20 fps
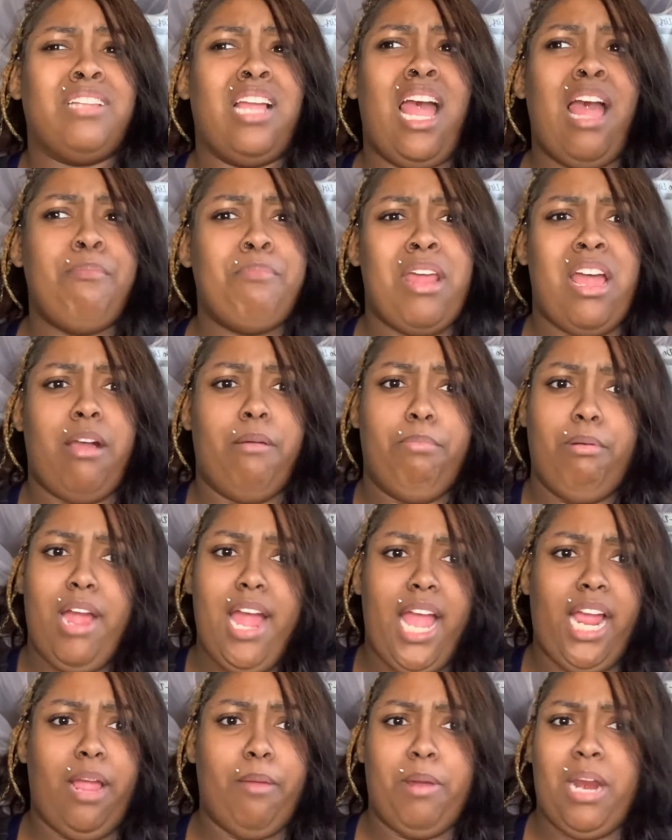not
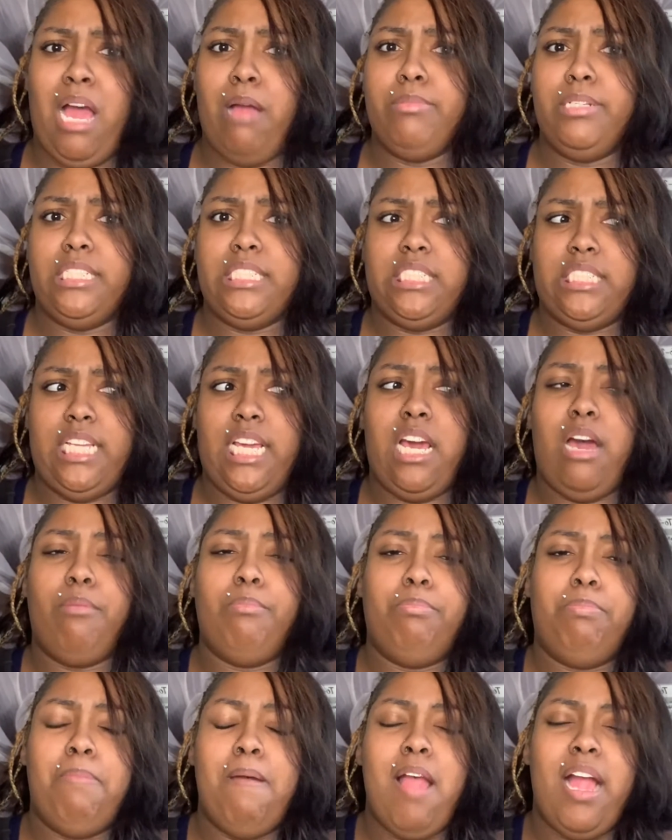bragging, but I'm just saying
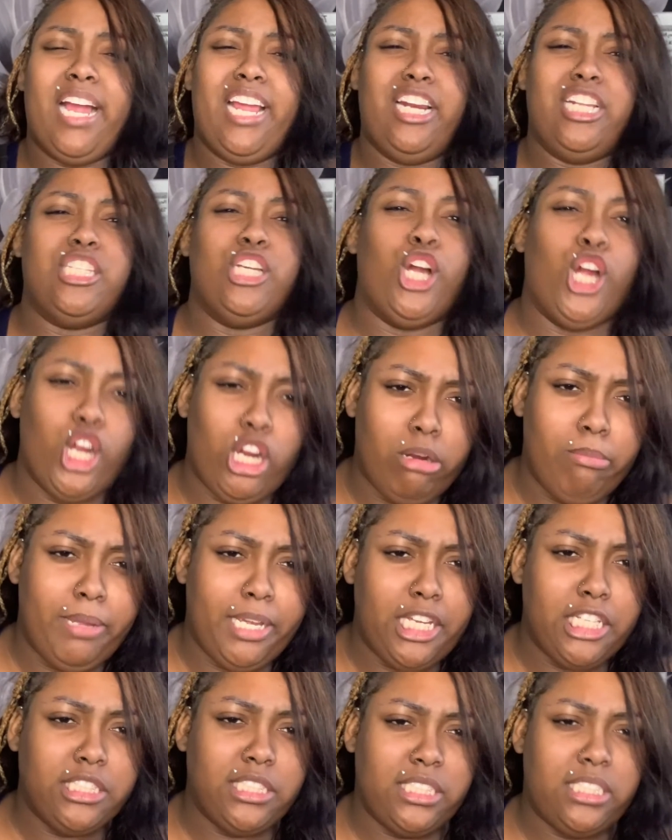I'm bragging to her
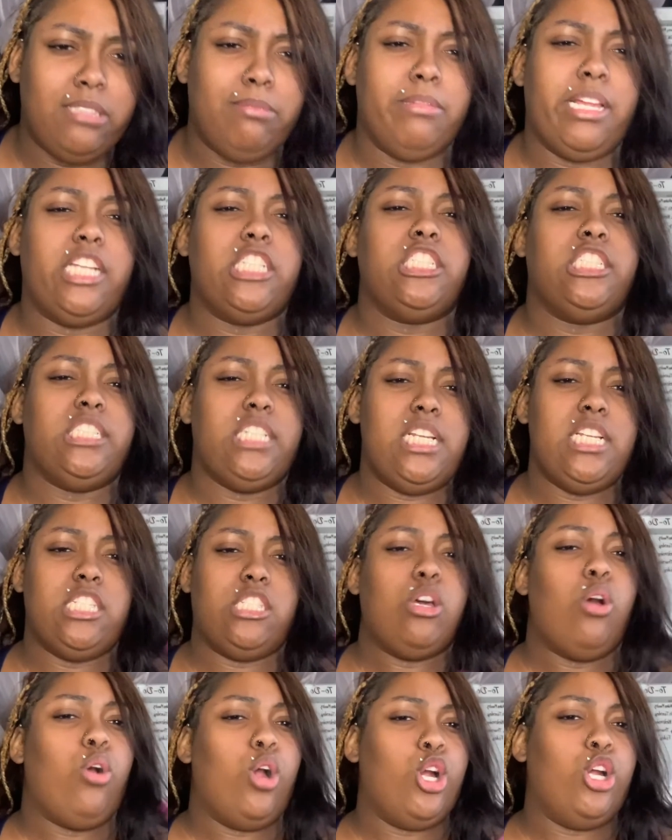because it seems like she's
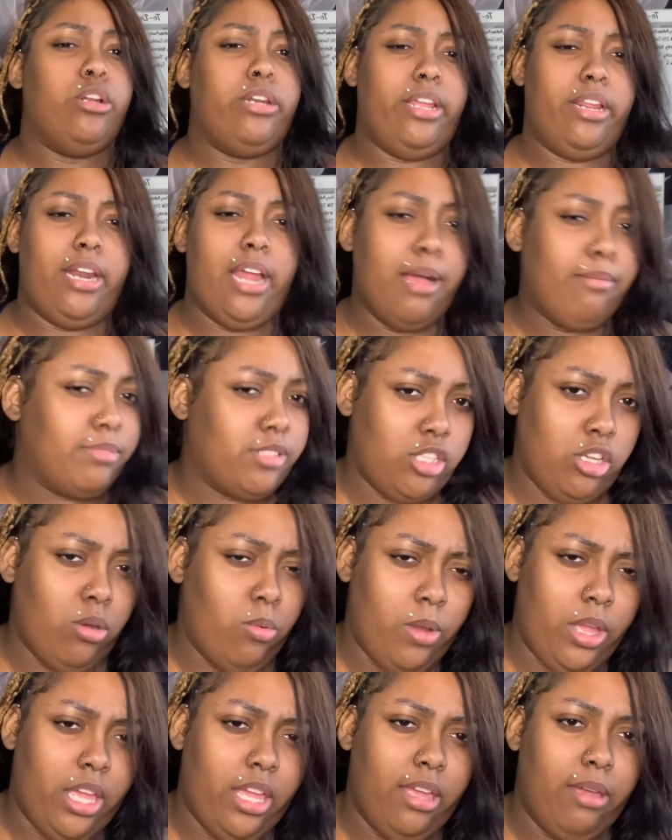so hurt that I'm still
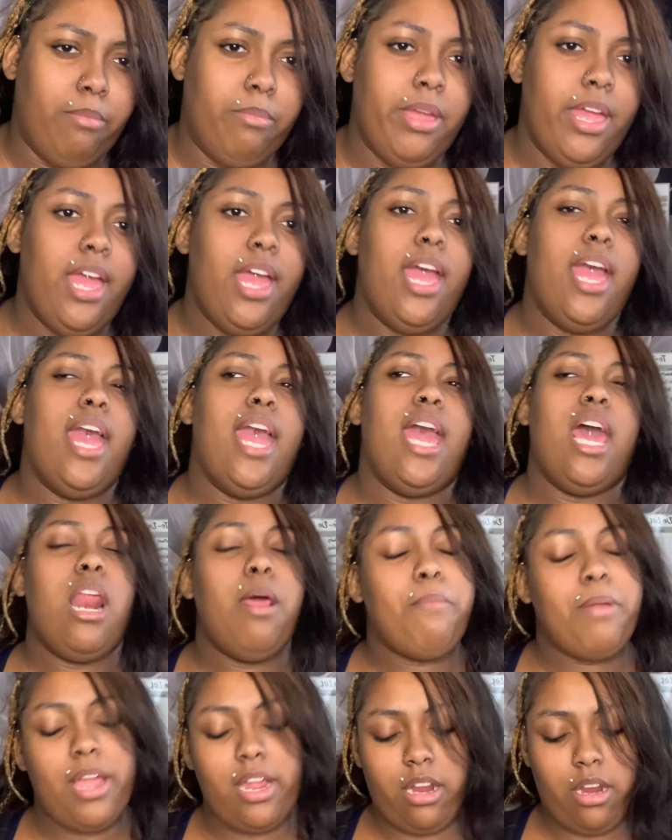with him. And
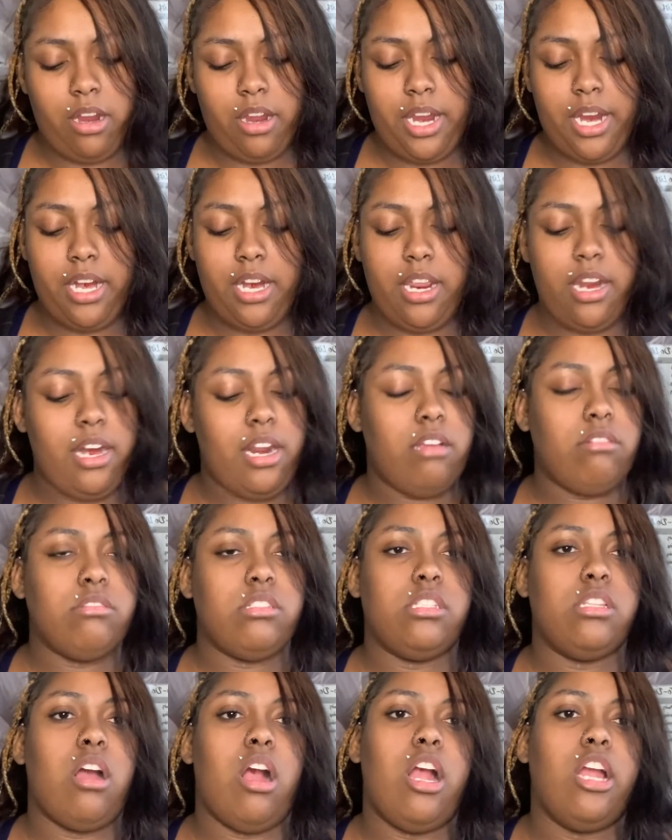I'm like, girl, ain't nothing else
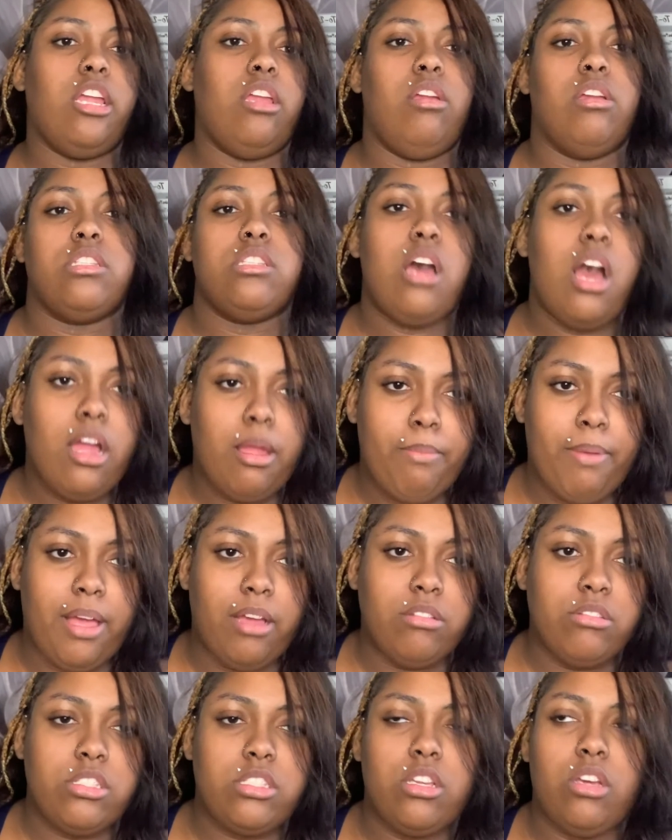to argue or talk
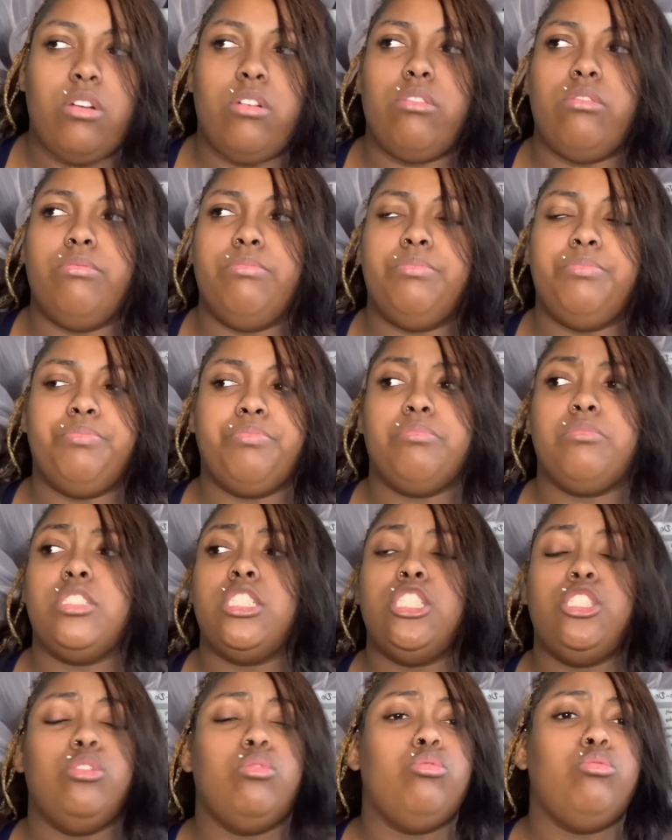about. So
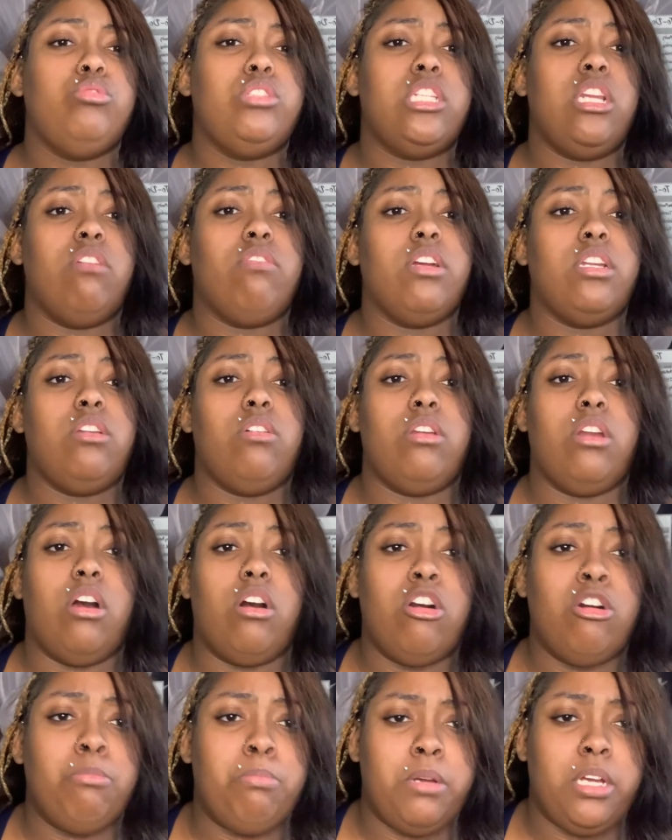you sitting over here doing a
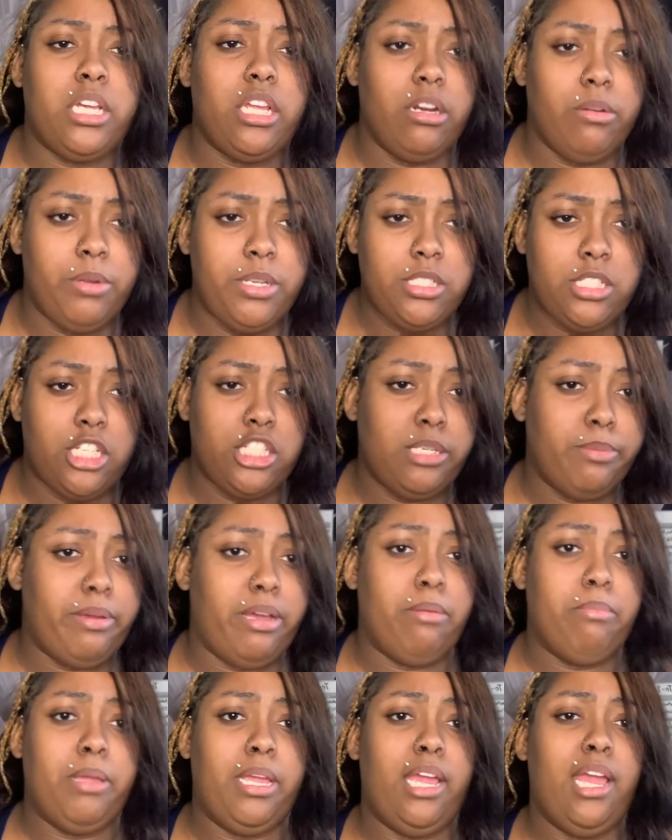whole book and research
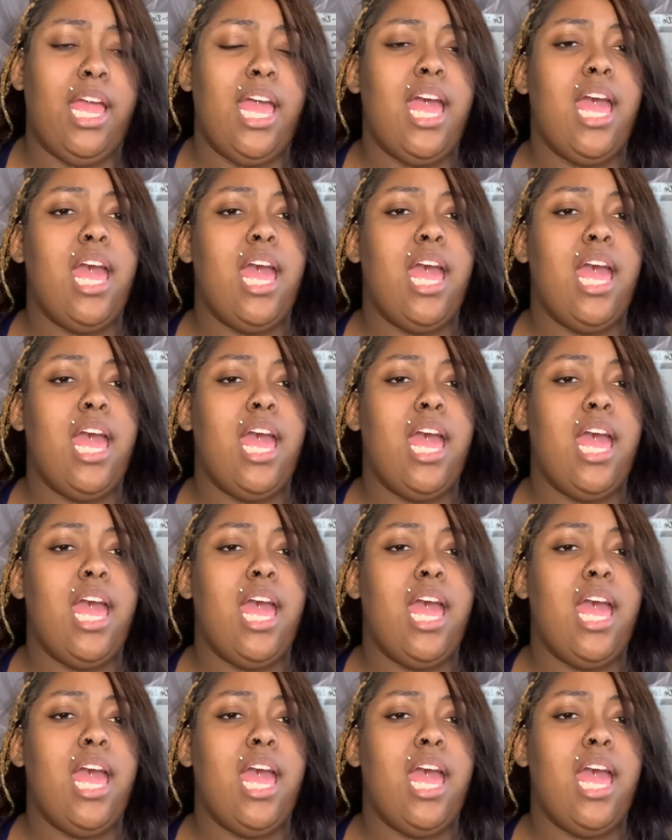about me,